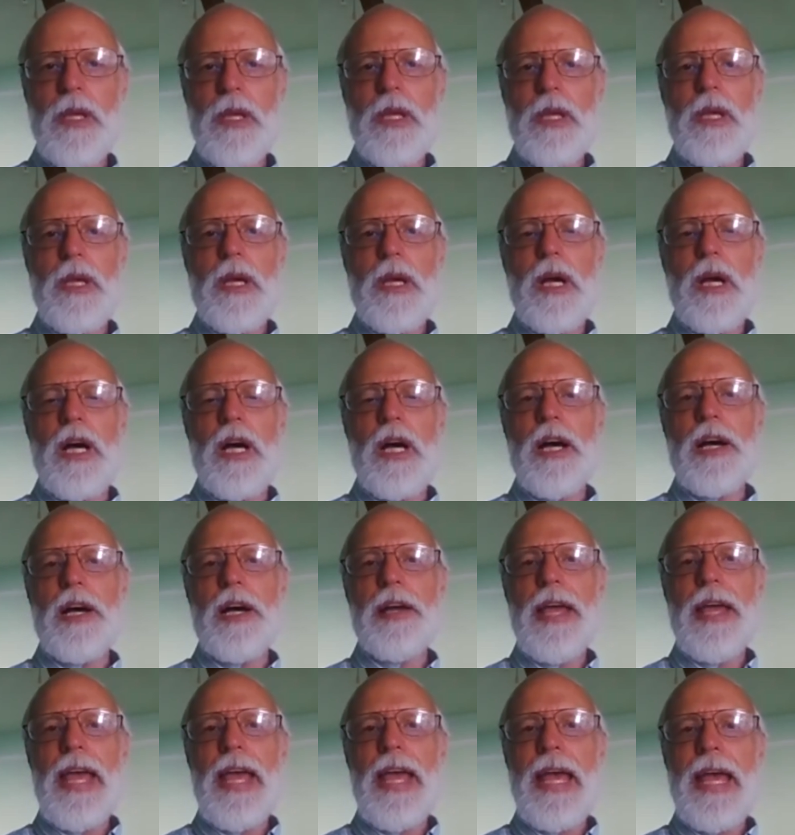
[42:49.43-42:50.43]

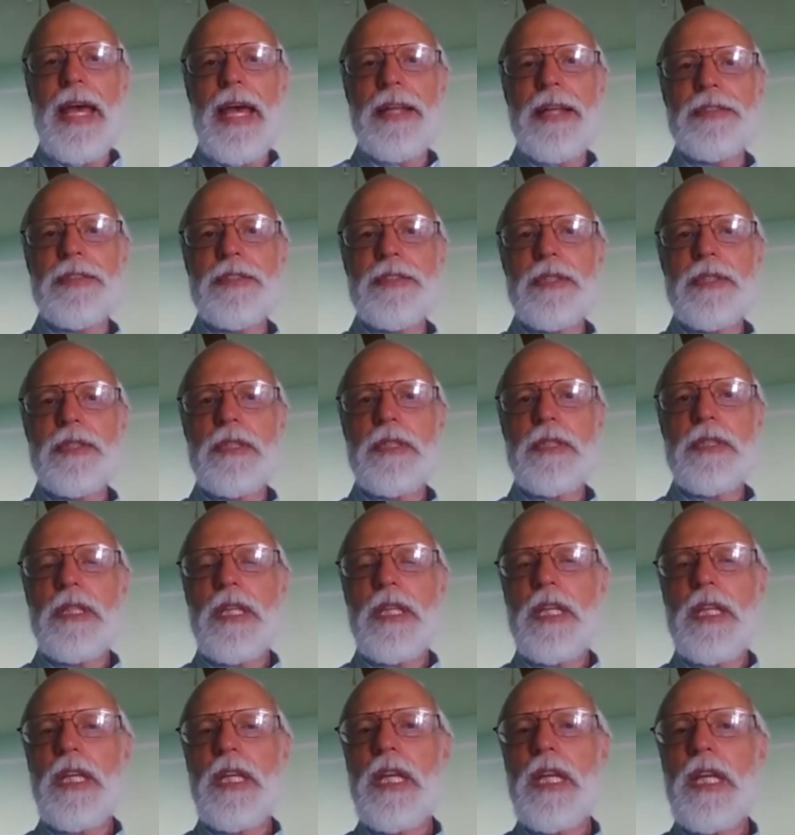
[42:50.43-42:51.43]
and
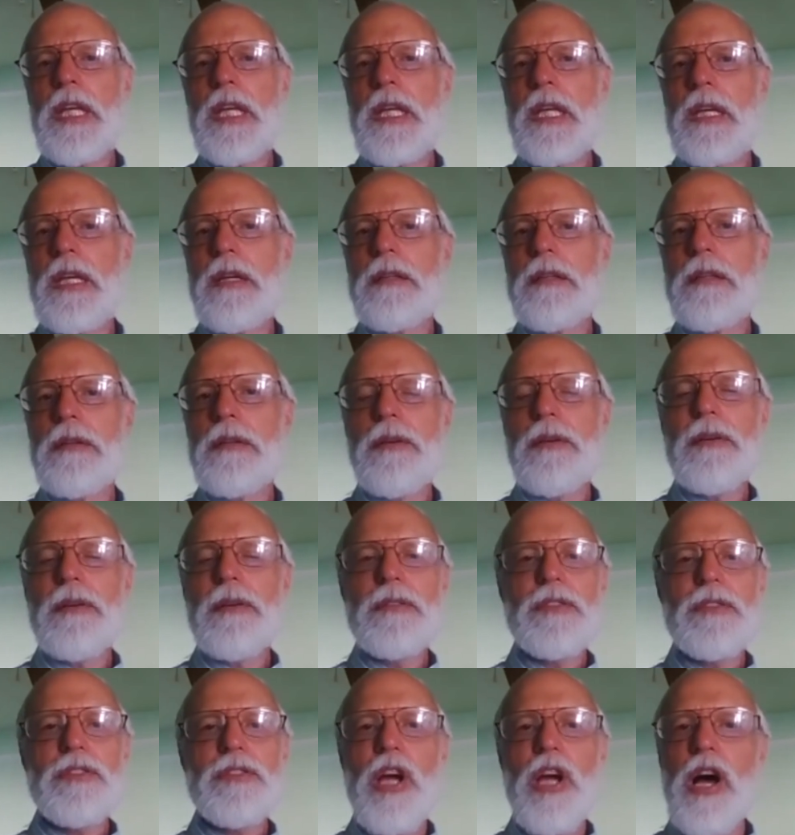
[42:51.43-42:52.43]
he
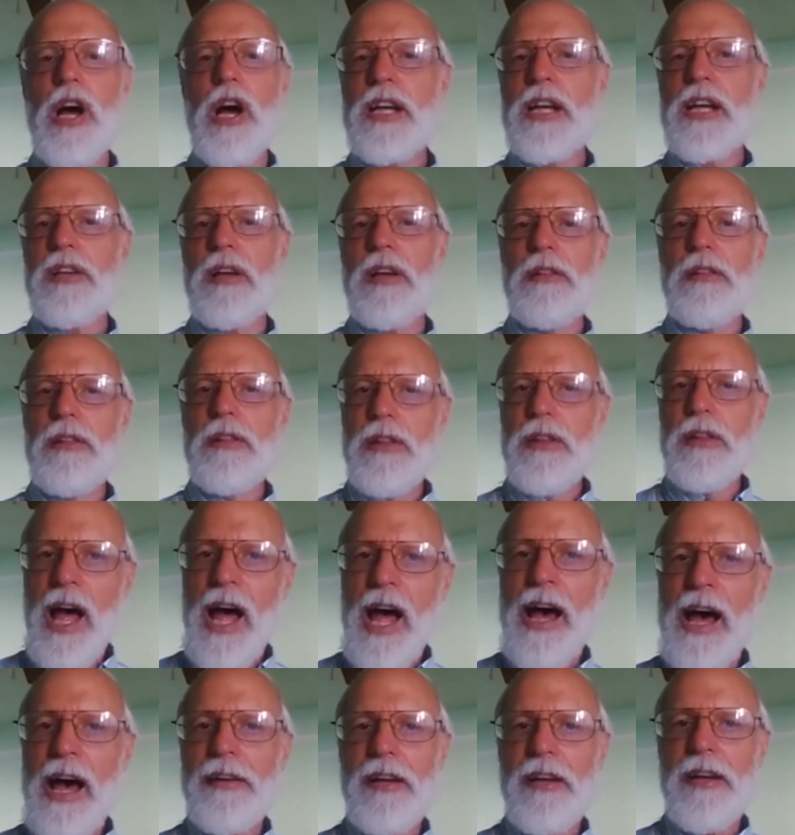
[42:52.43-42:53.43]
talks a
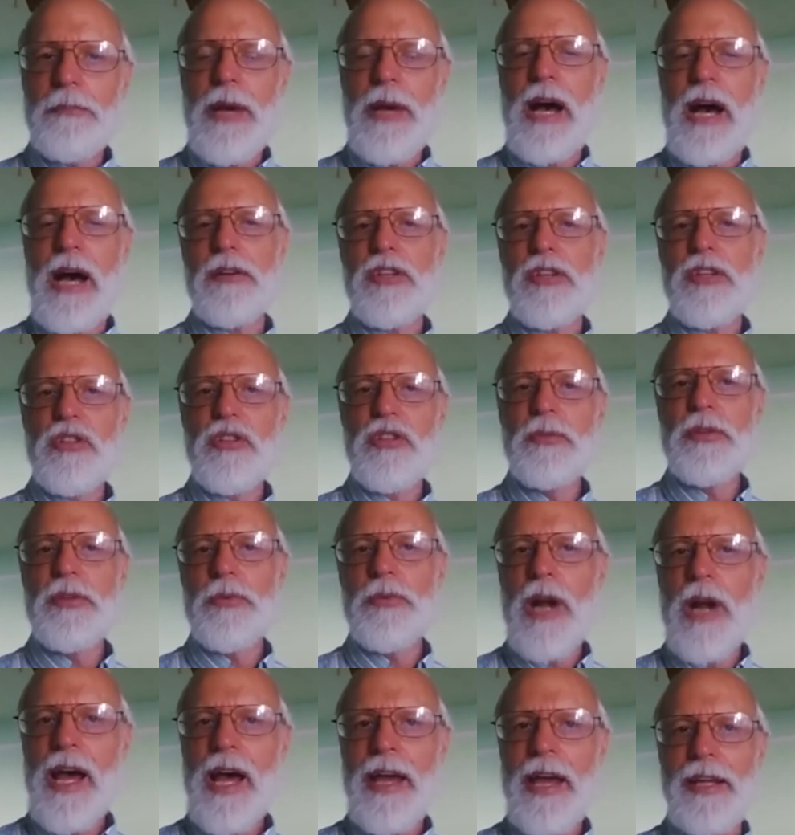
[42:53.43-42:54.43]
lot about human
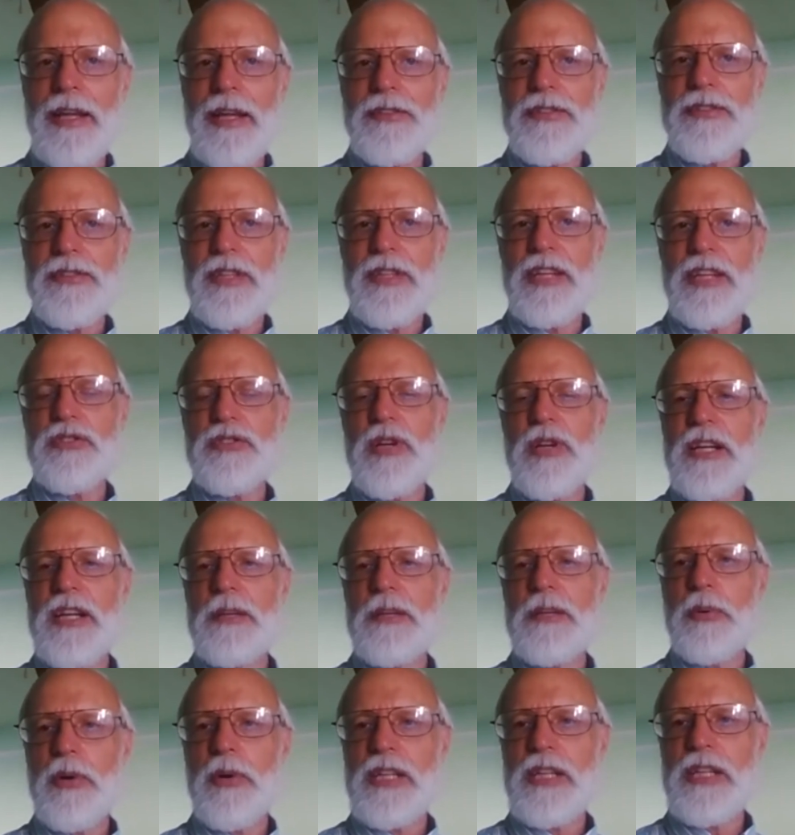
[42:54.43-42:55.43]
rights and trying to
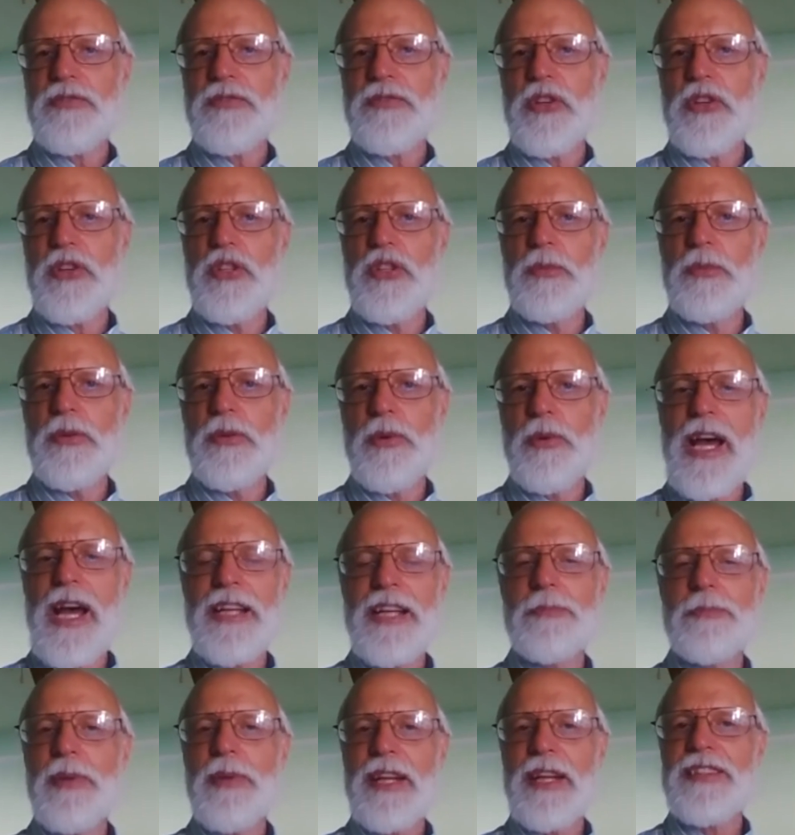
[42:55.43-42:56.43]
press for human rights.
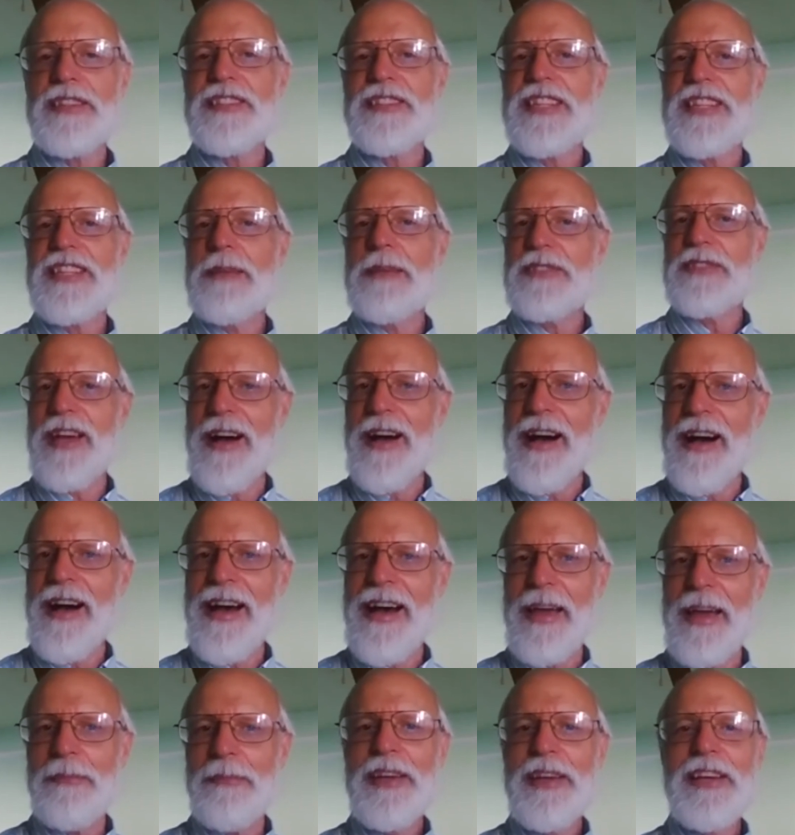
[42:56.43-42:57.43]
But at the same
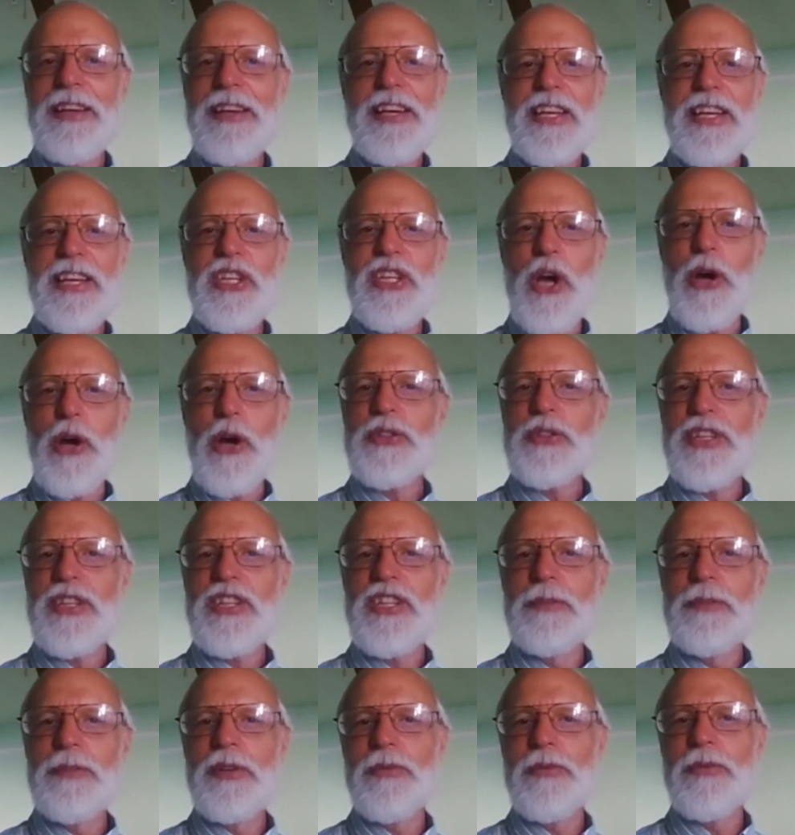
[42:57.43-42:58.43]
time, he argues that
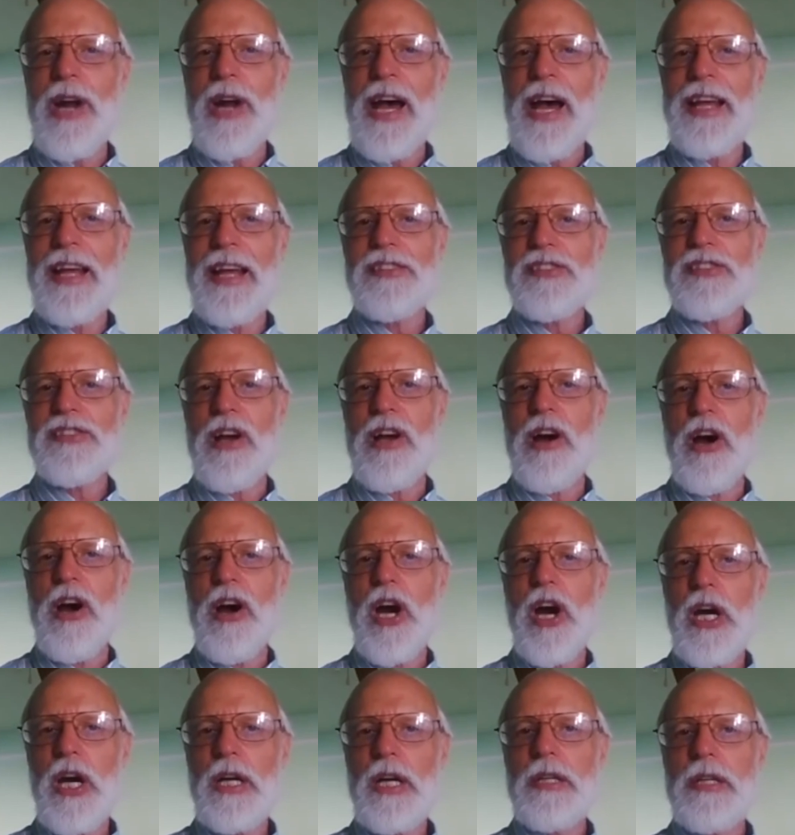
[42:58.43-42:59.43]
human rights
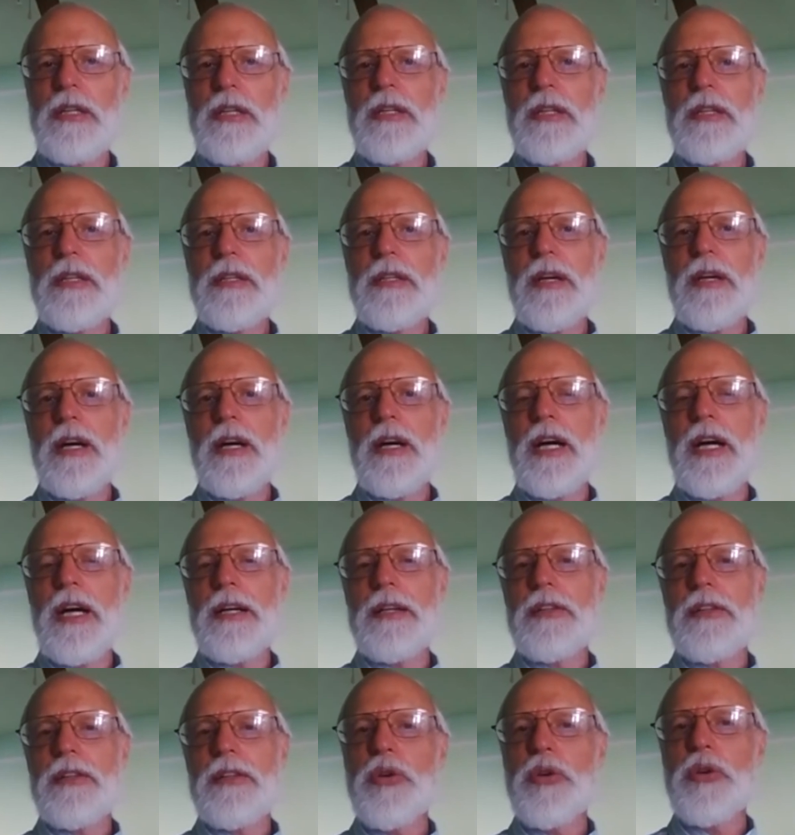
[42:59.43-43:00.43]
are
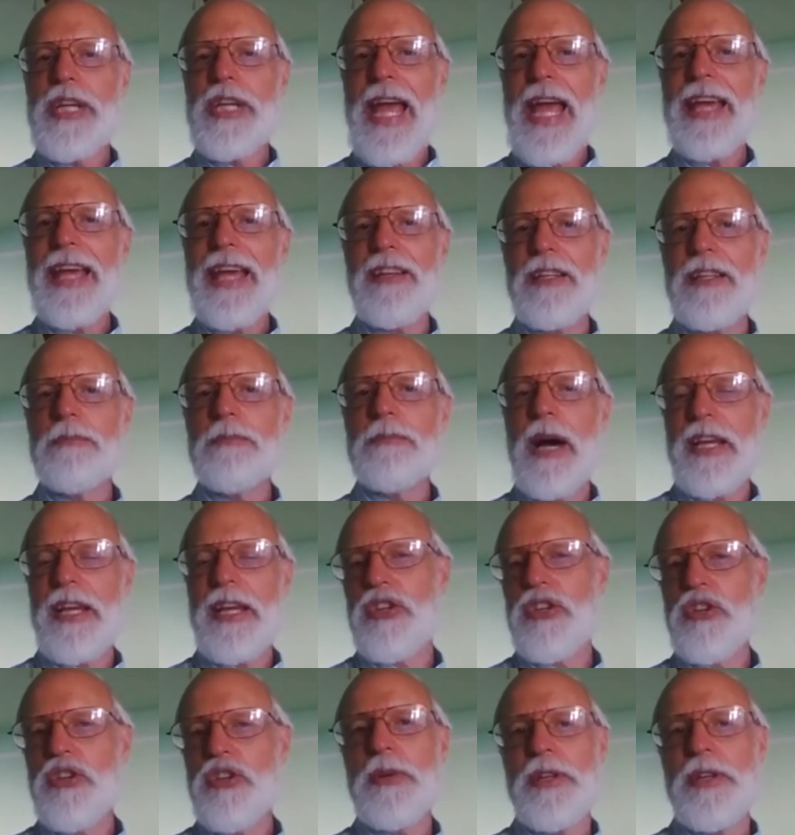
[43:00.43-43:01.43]
created by
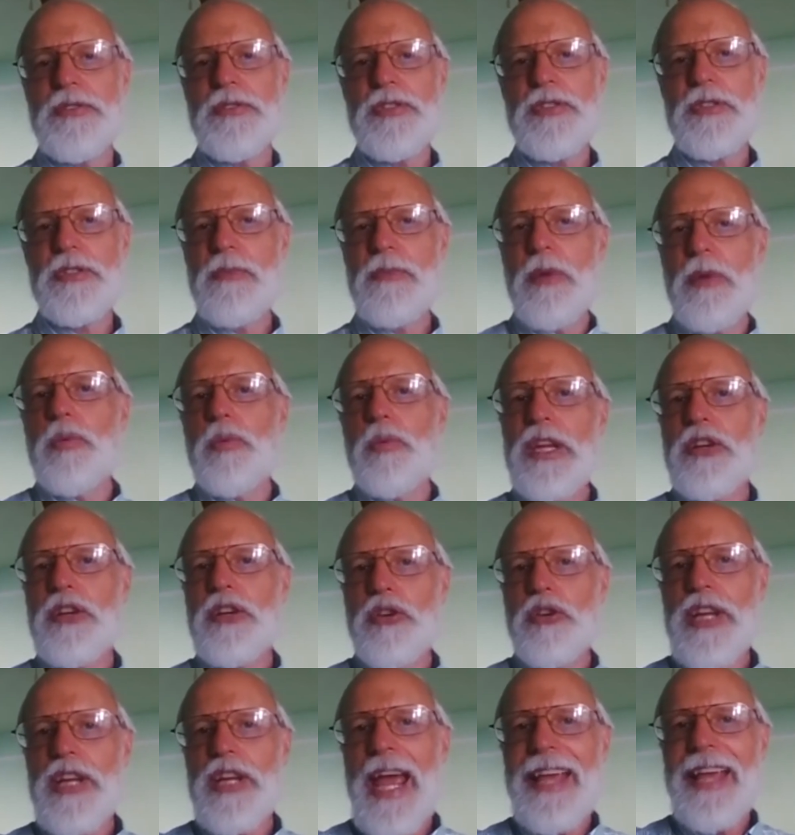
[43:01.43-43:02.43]
humans, that we
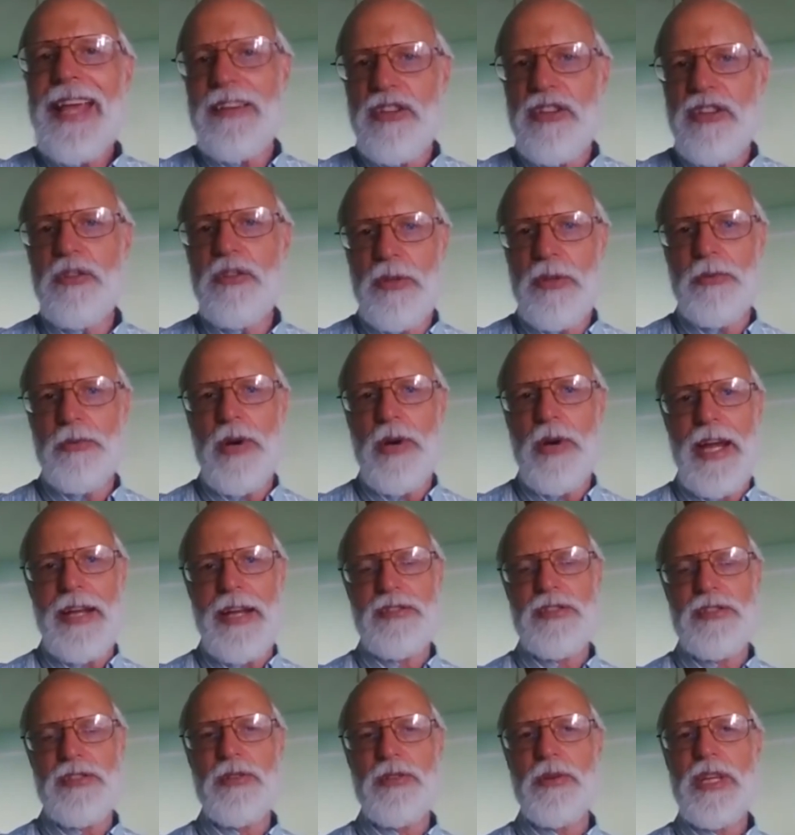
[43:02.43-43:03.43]
create human rights.
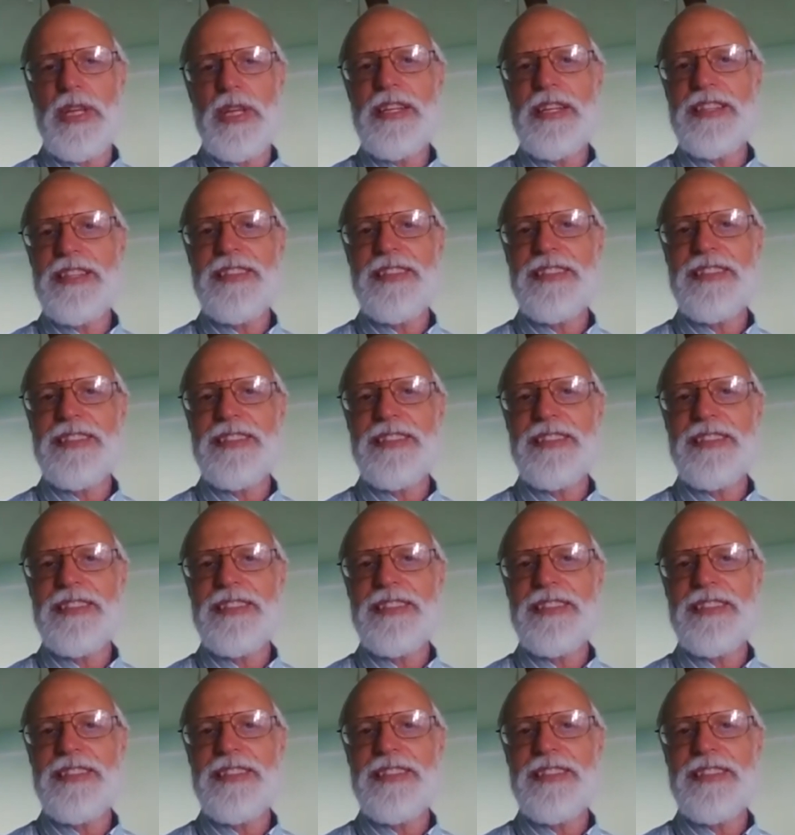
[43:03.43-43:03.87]
So he doesn't see